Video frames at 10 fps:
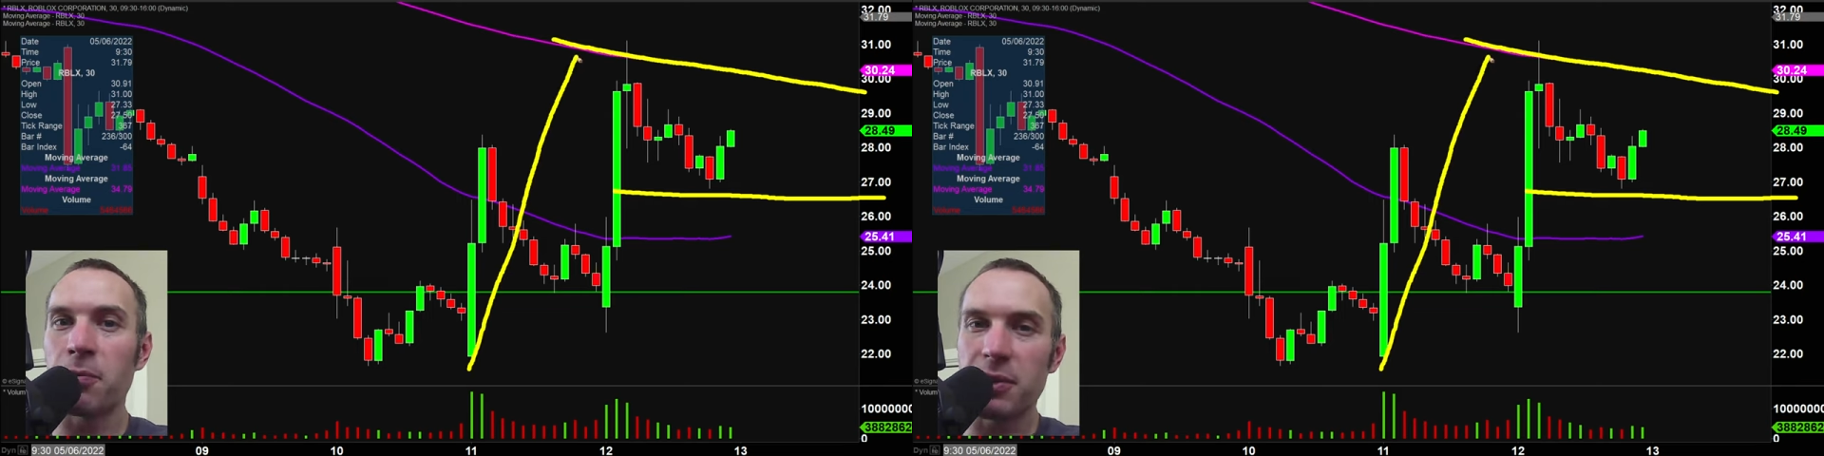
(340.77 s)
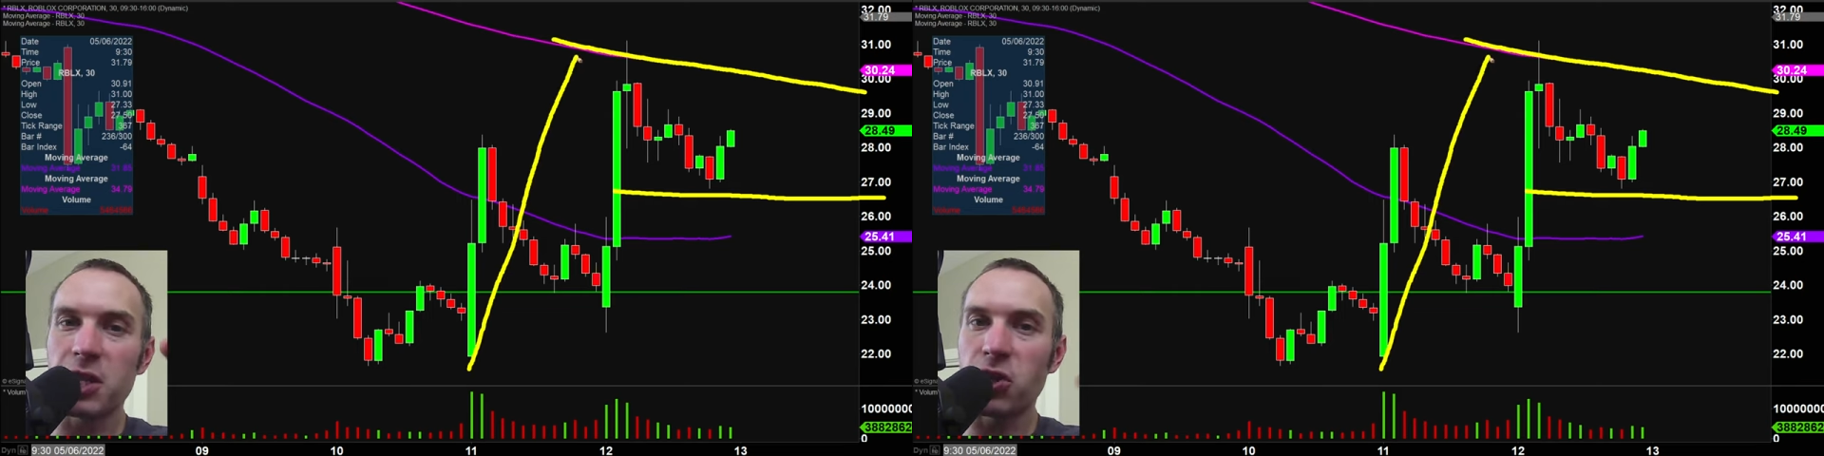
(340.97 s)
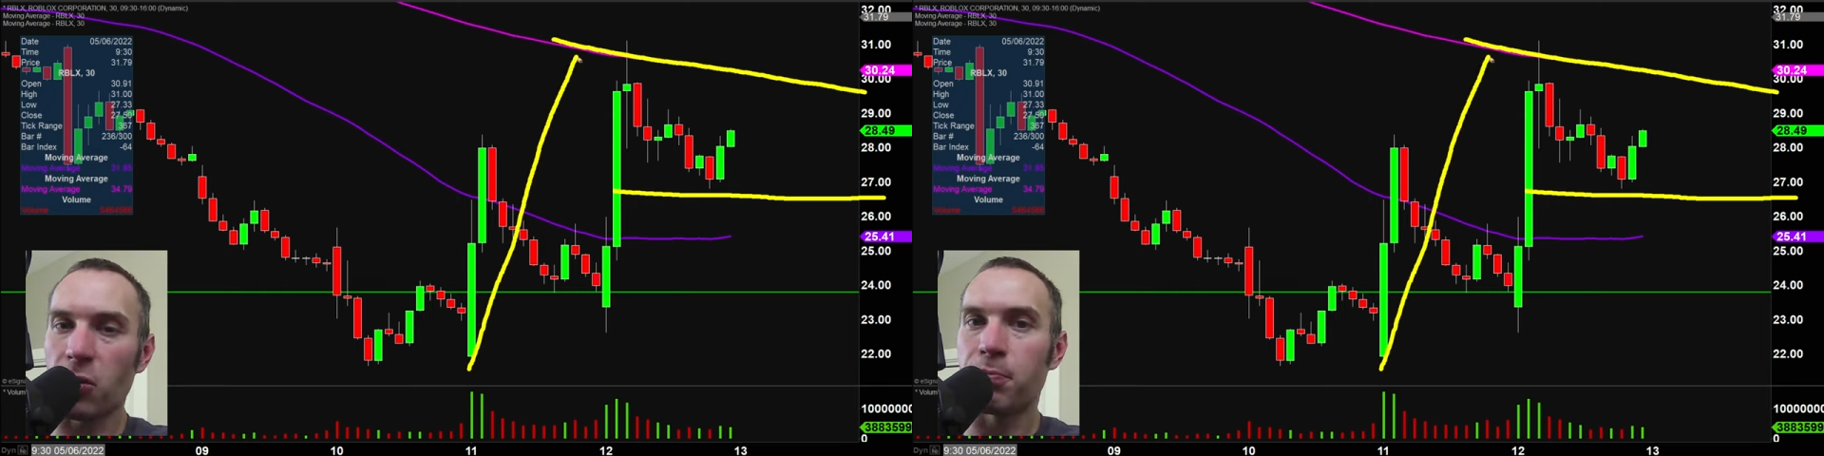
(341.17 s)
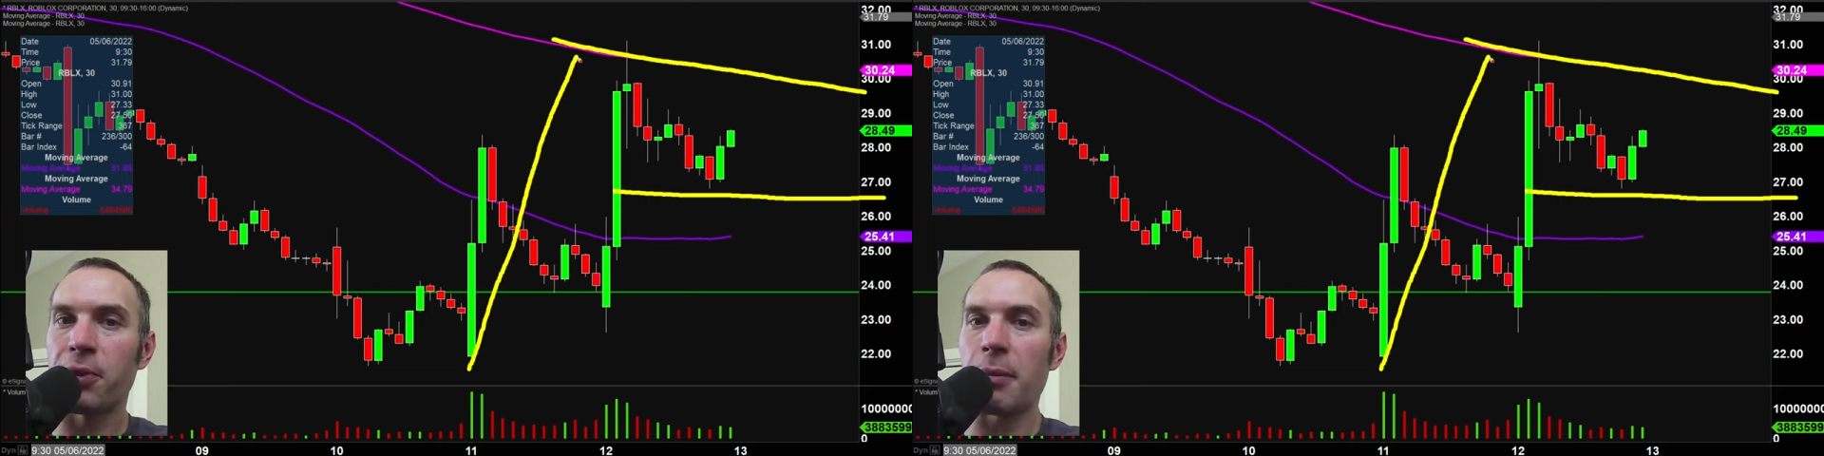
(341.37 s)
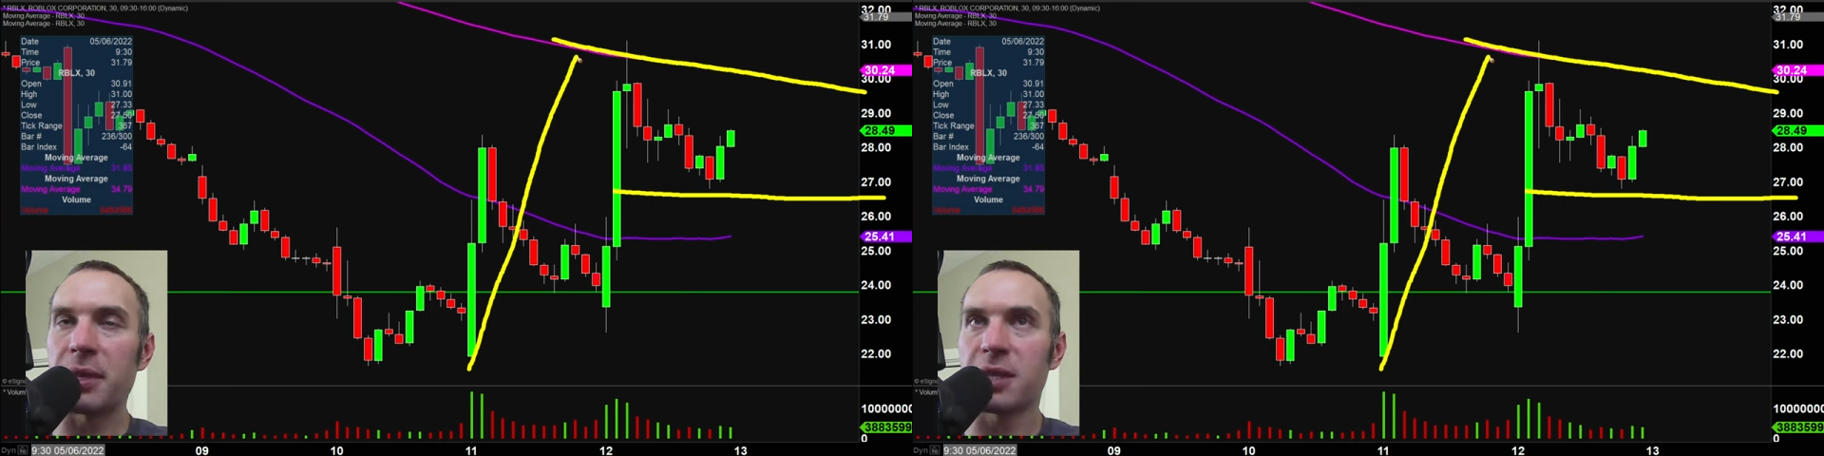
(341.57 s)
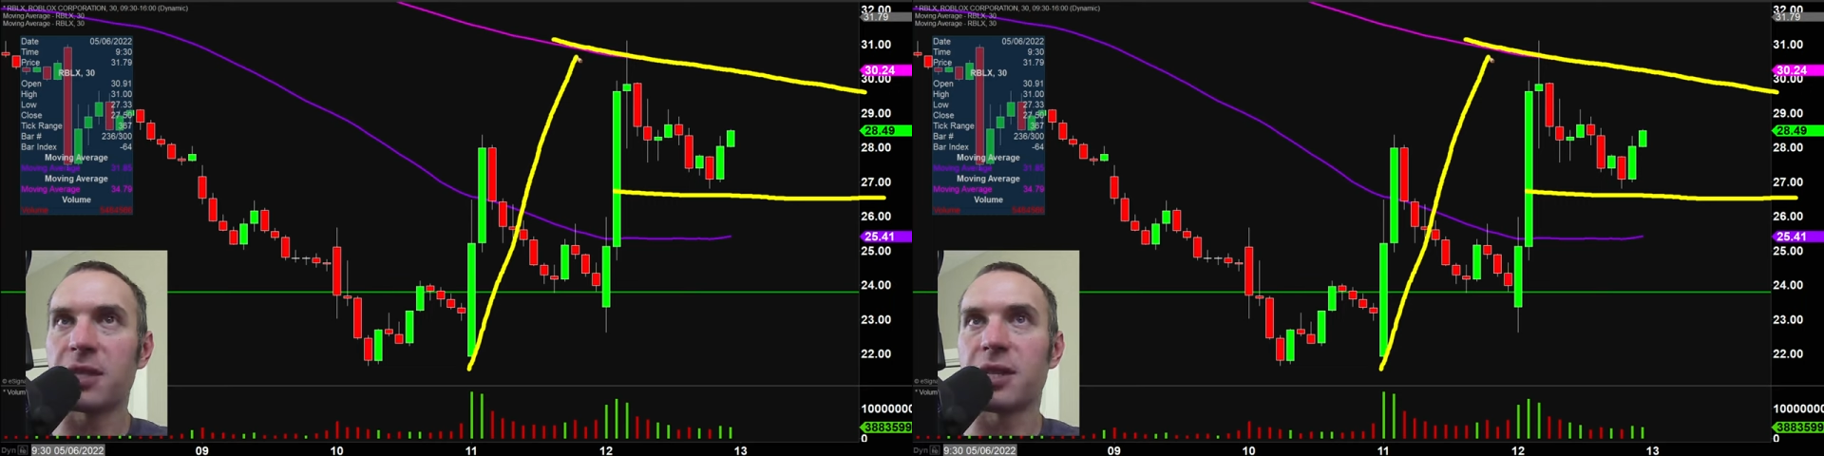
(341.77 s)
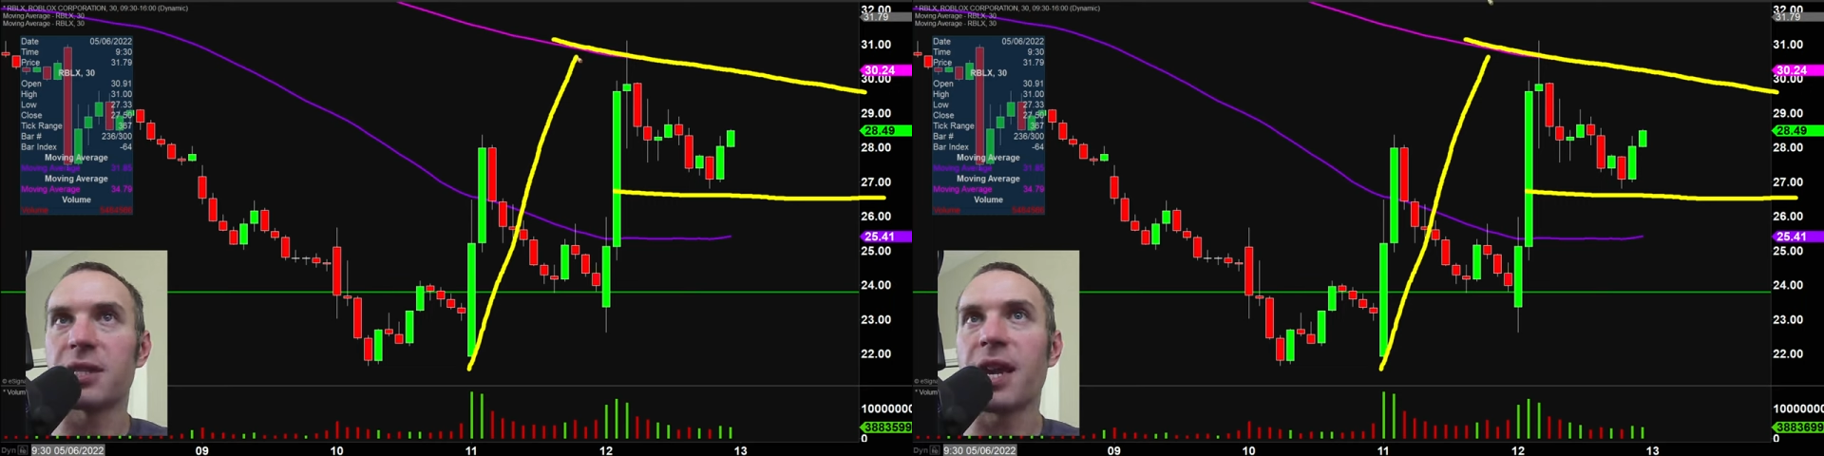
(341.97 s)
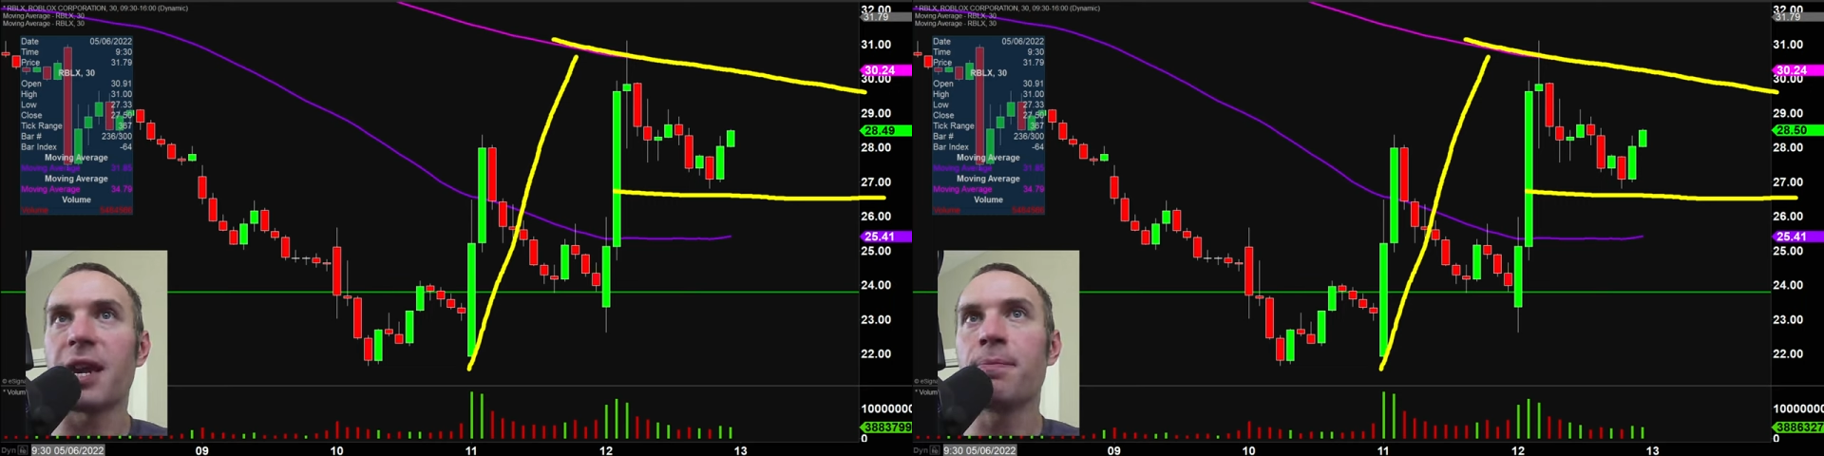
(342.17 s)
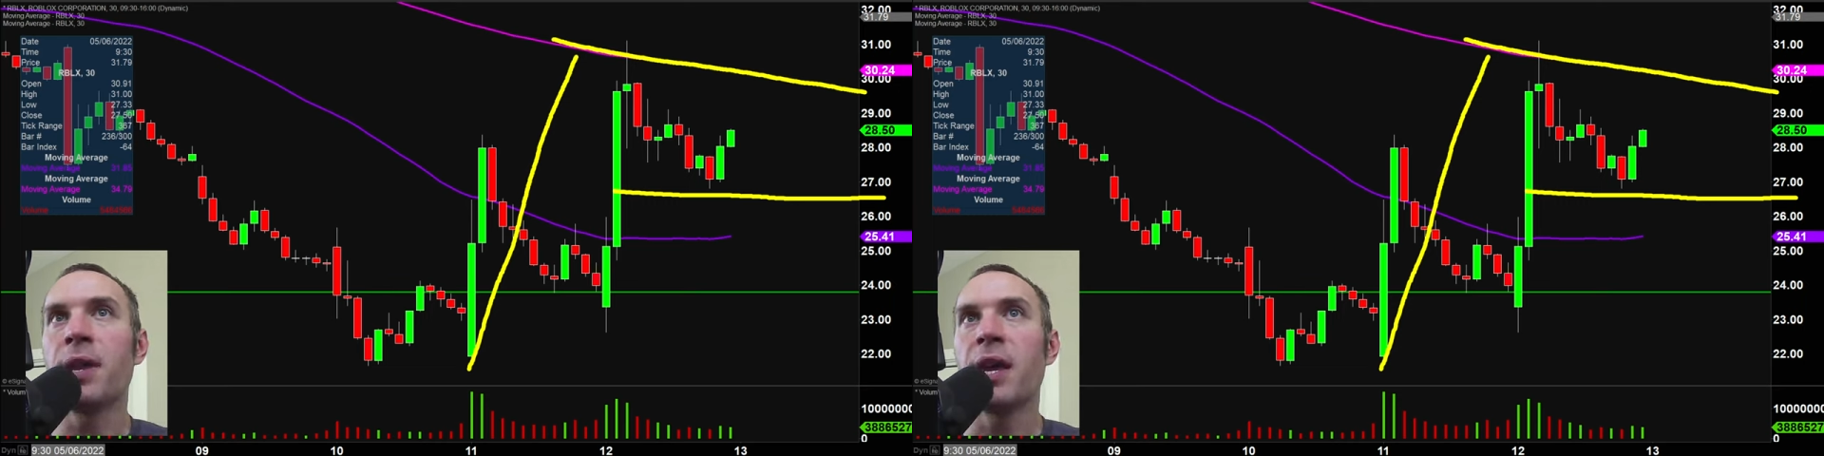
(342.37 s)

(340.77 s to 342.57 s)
but the general premise is the same.